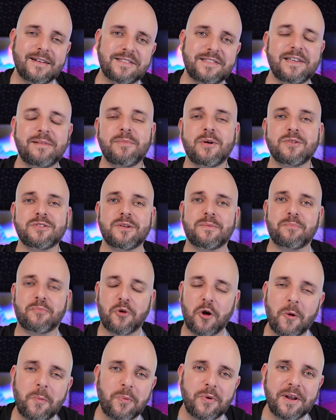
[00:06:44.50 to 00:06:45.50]
is the most
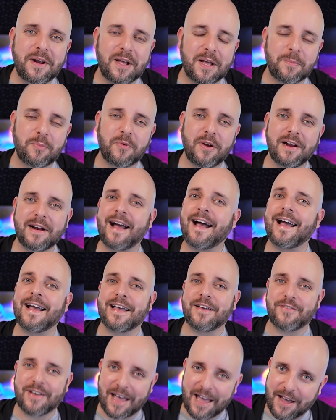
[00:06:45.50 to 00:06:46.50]
appropriate upgrade I
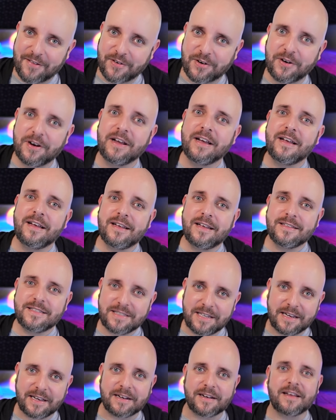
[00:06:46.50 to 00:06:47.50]
have ever
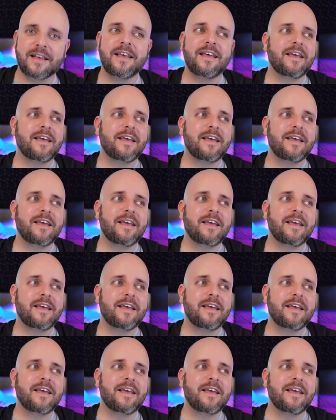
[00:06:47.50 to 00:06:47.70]
seen.